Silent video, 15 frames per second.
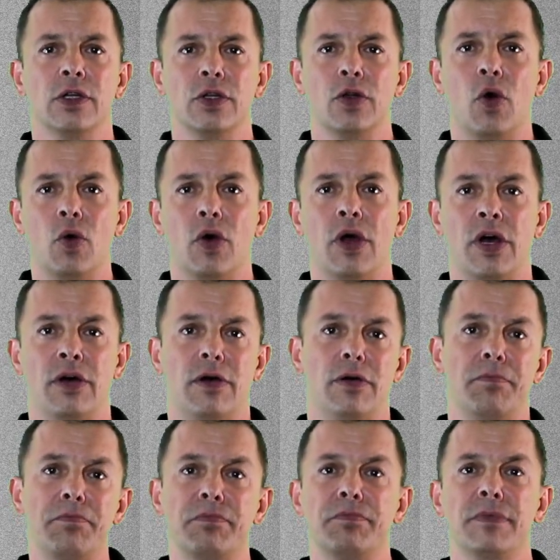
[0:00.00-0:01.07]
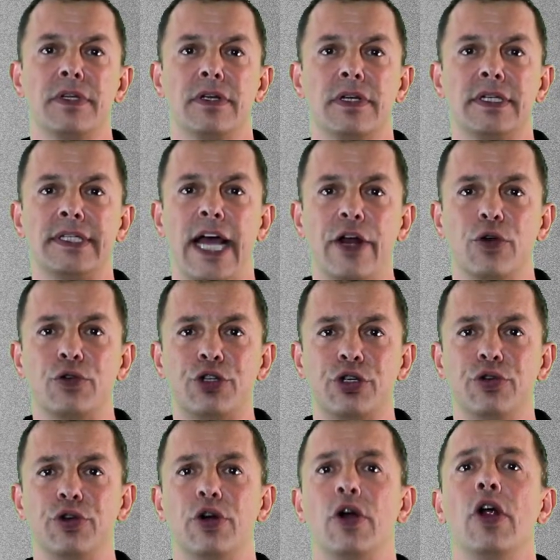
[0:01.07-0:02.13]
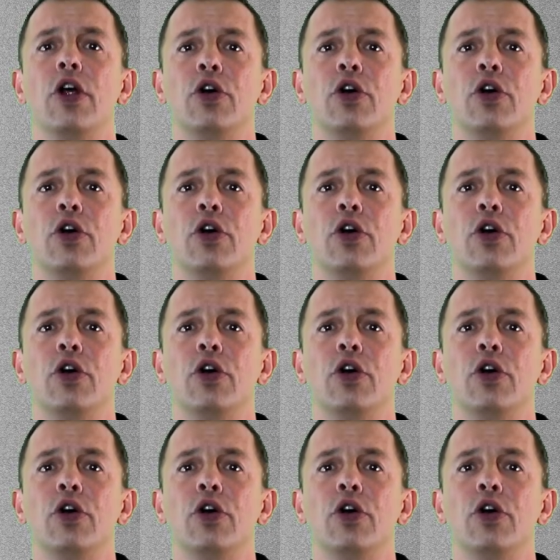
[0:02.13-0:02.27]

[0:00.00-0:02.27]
dyno tuner